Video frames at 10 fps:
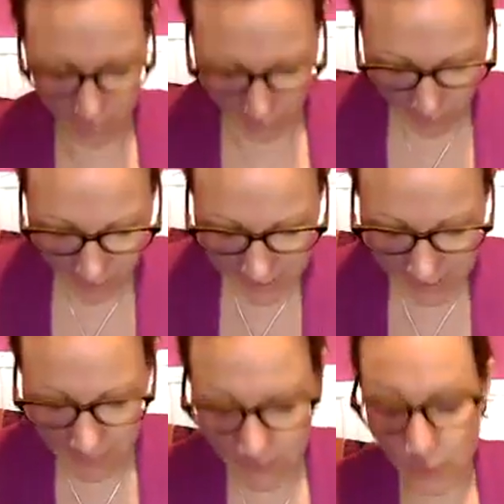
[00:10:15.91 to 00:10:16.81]
and we're
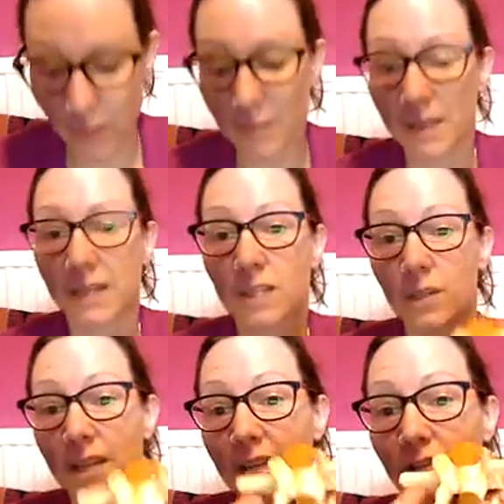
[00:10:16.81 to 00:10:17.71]
pressing in between because
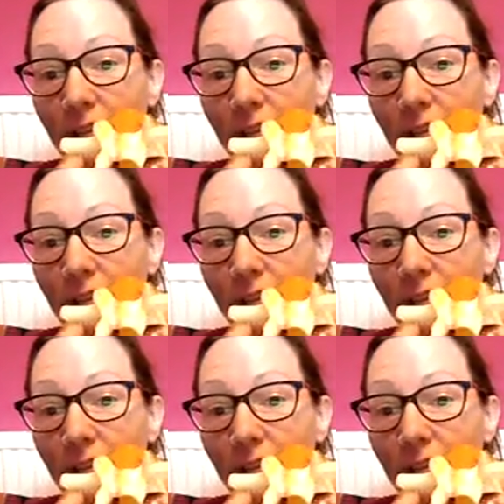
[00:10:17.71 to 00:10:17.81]
these